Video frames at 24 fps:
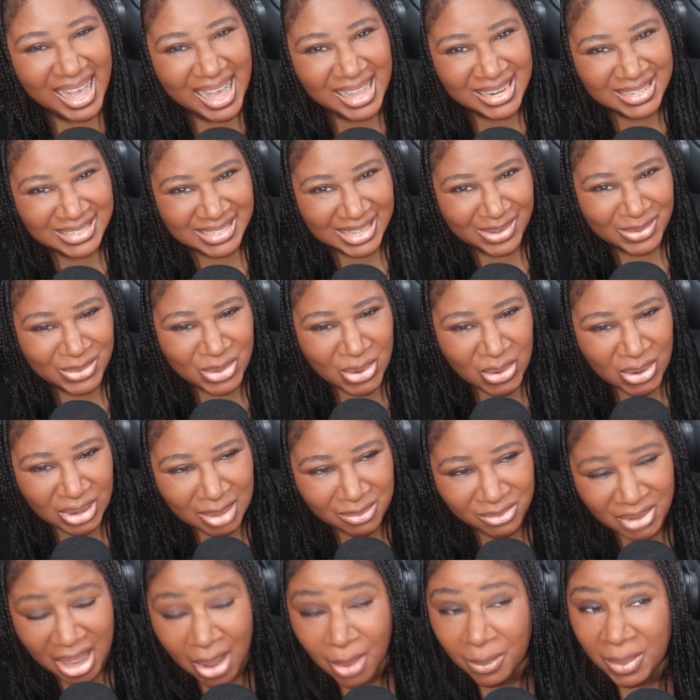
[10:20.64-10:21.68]
honestly, I'll
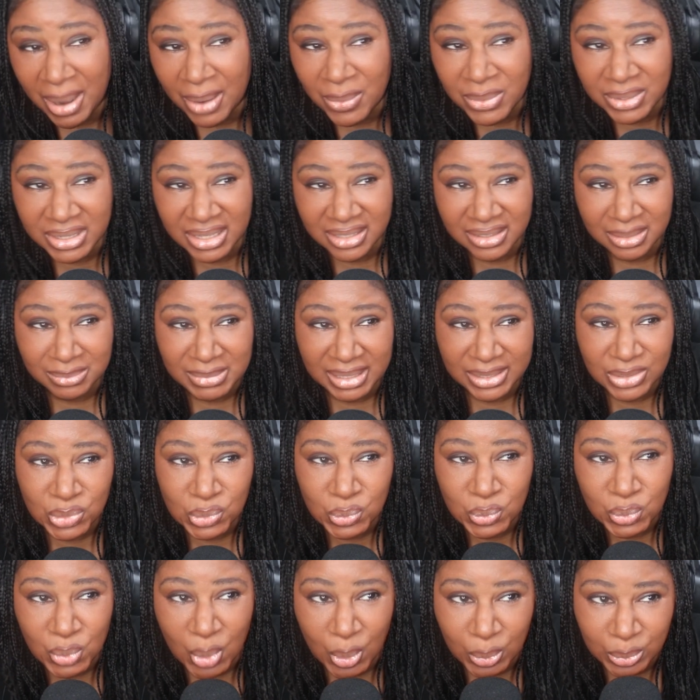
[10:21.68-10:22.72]
probably give them like
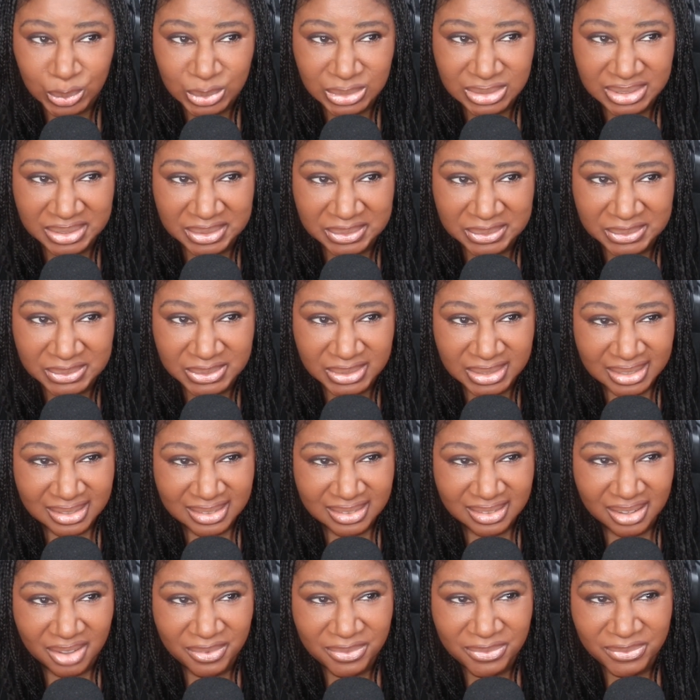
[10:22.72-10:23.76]
2 goats though,
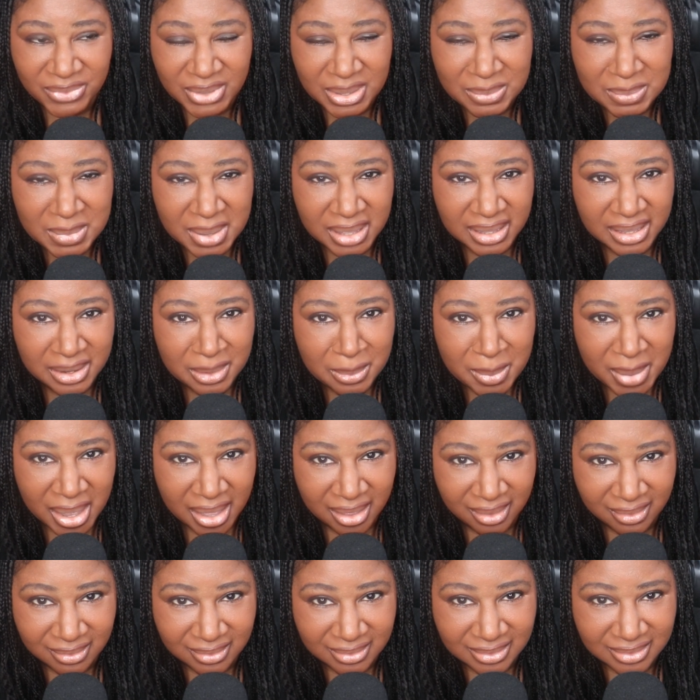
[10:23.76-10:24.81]
a female and a
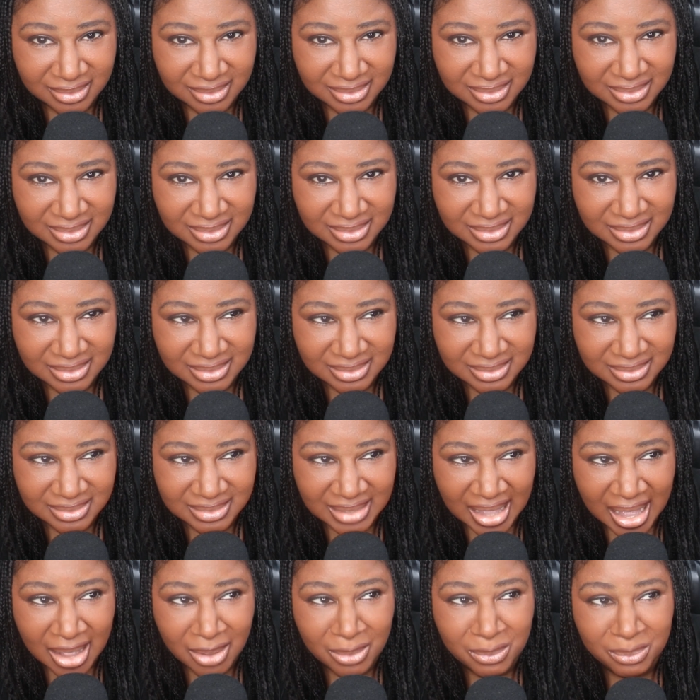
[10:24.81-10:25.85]
male.
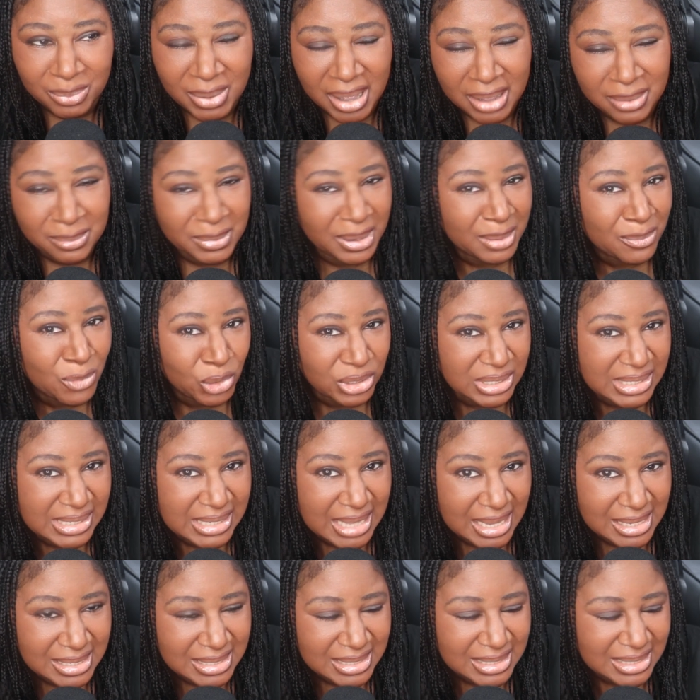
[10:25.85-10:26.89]
That would probably make more
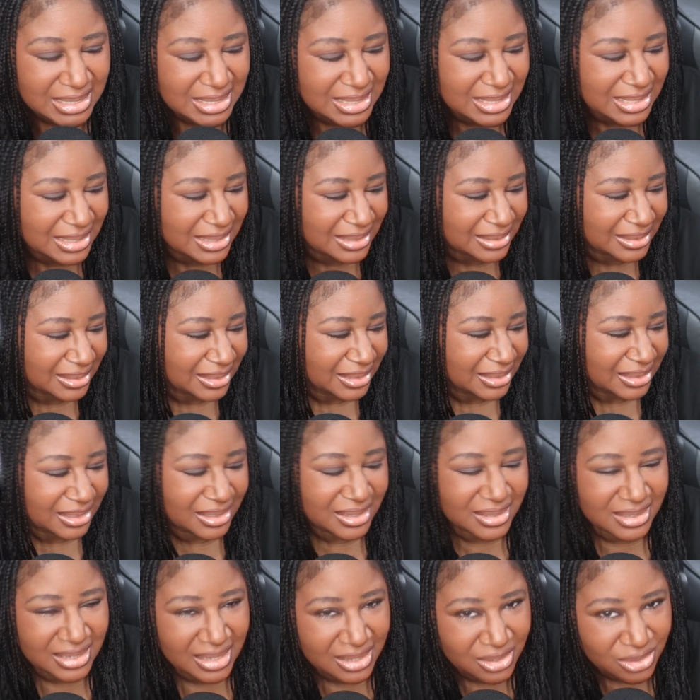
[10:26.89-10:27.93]
sense,
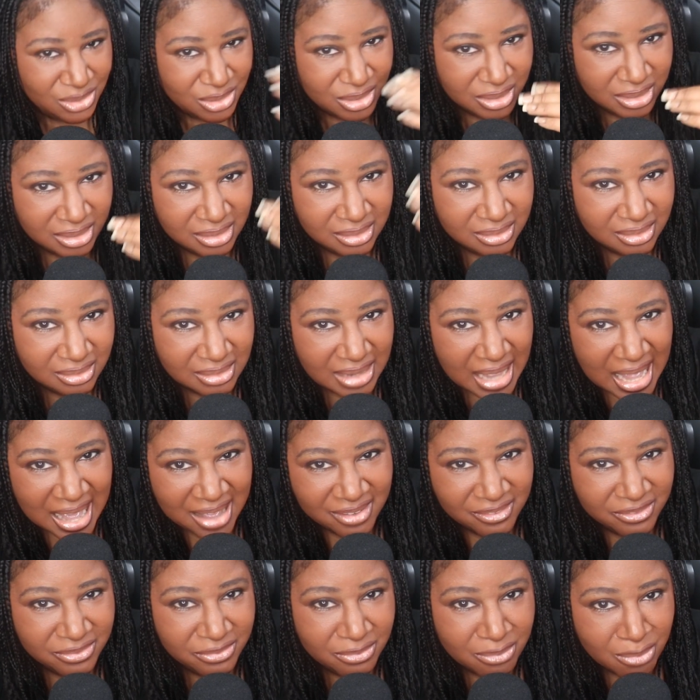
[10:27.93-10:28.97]
because then you could
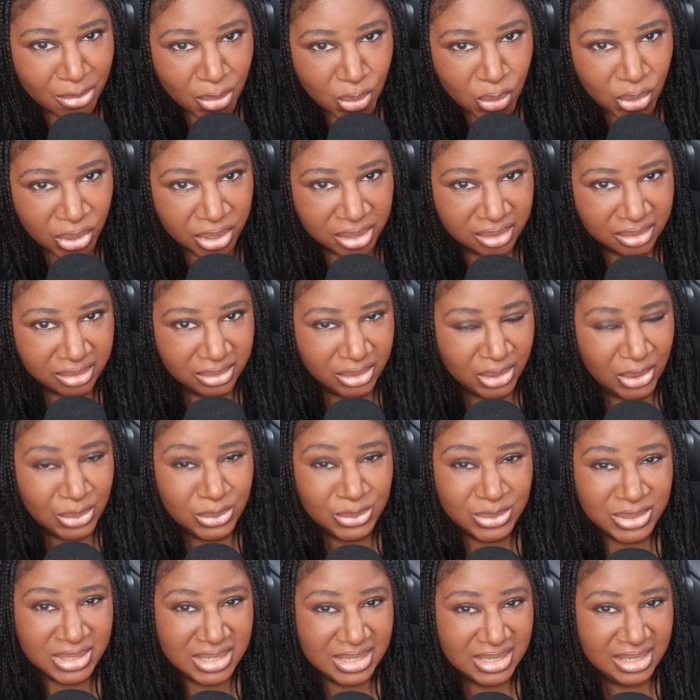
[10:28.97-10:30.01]
have more
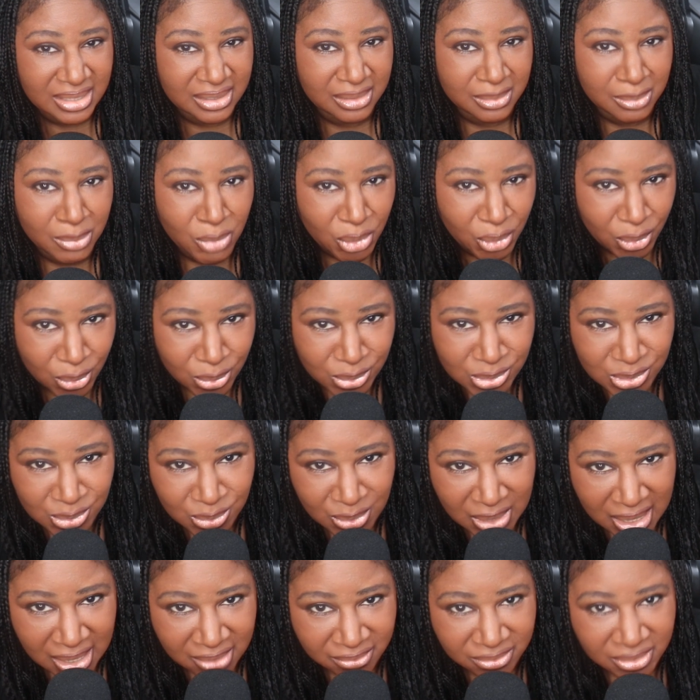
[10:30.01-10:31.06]
goats, and the more goats
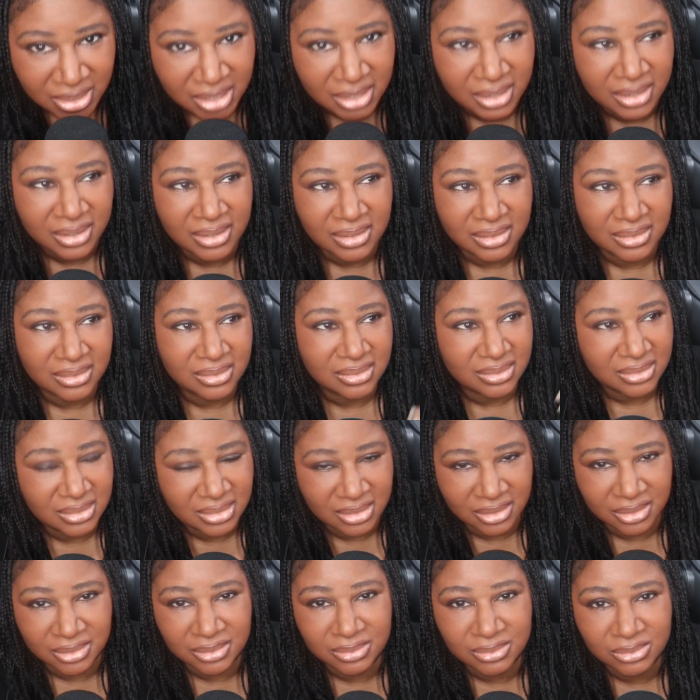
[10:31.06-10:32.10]
you have,
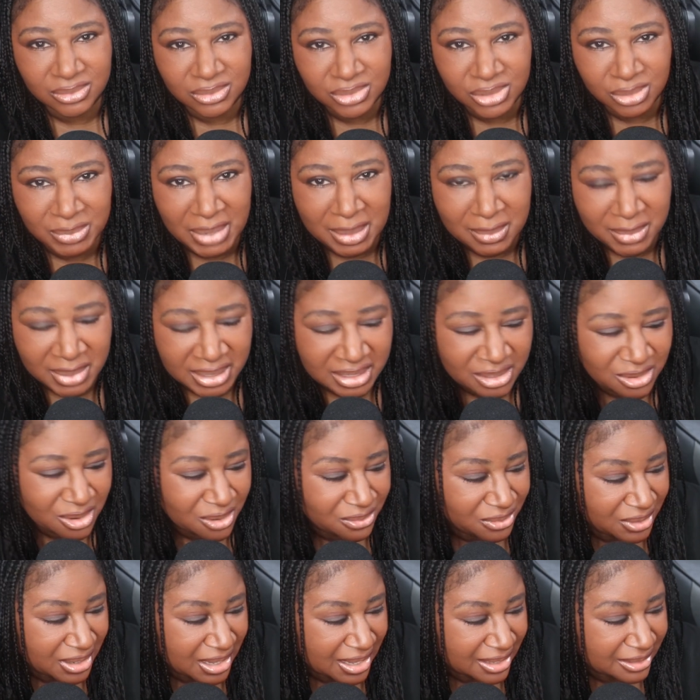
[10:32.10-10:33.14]
you could make money
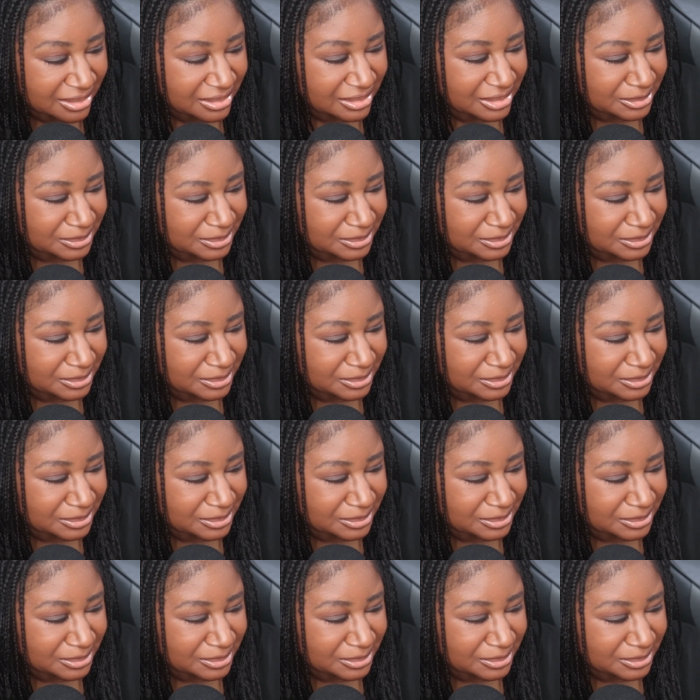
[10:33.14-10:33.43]
off of that.